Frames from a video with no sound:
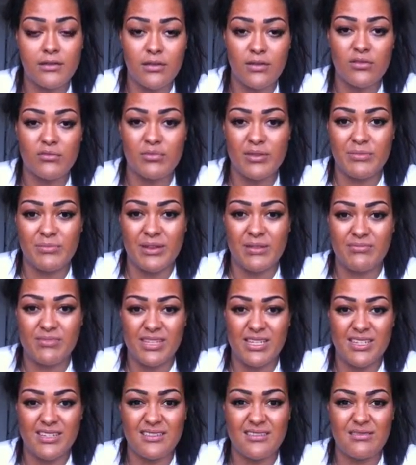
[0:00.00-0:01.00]
All bit by
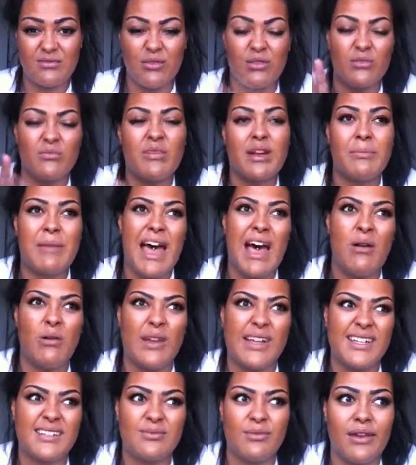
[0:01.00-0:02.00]
bit, well, about a
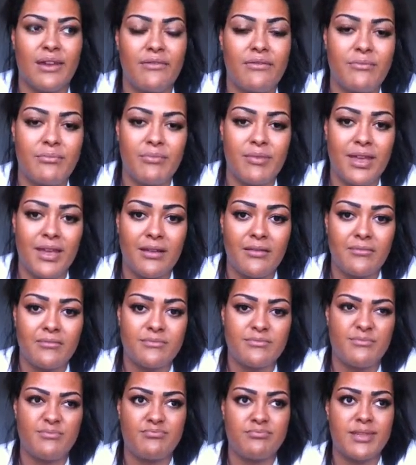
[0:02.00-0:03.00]
week's worth,
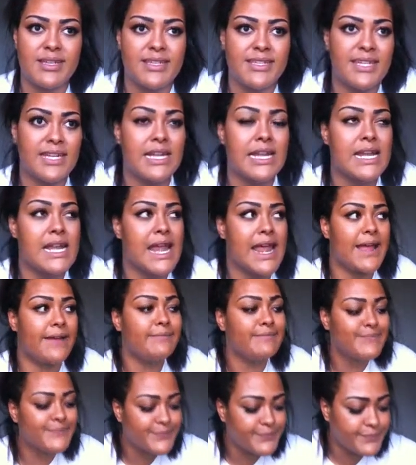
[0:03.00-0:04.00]
bits here and
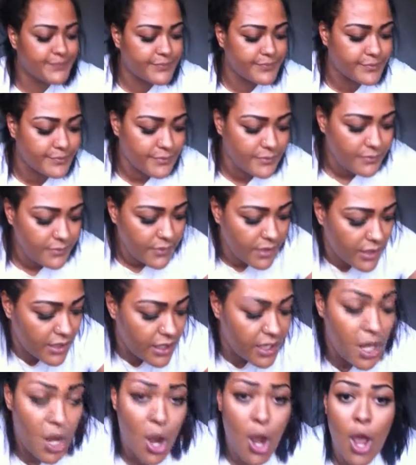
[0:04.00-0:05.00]
there,
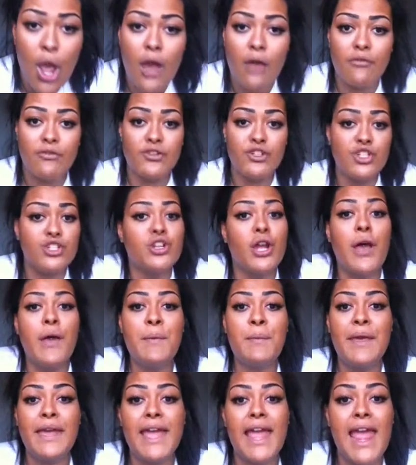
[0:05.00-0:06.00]
of
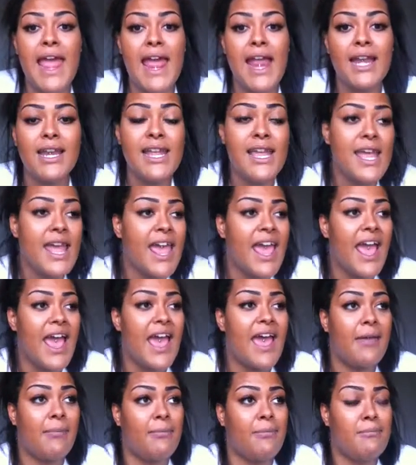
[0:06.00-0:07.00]
shopping
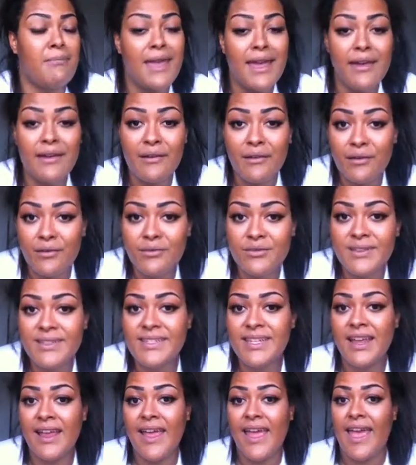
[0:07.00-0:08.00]
and
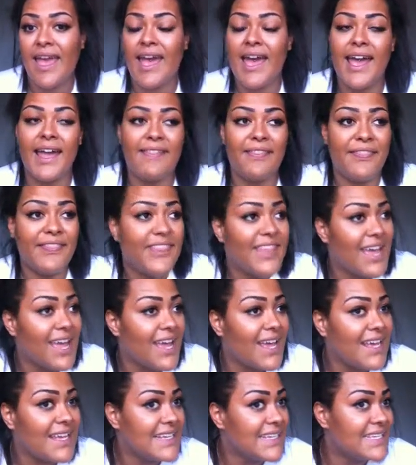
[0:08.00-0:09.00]
meals and
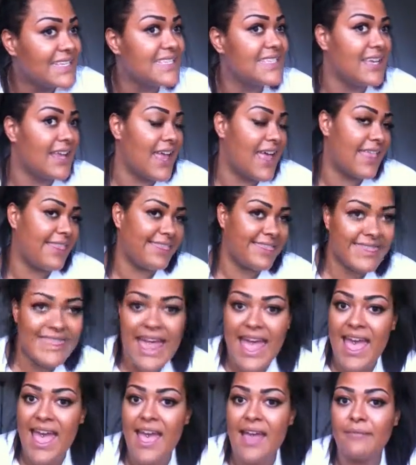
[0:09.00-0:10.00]
this and
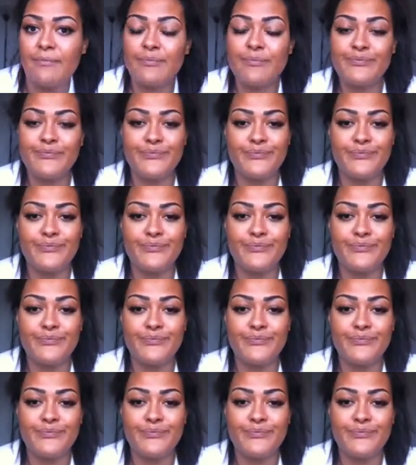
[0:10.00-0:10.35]
that.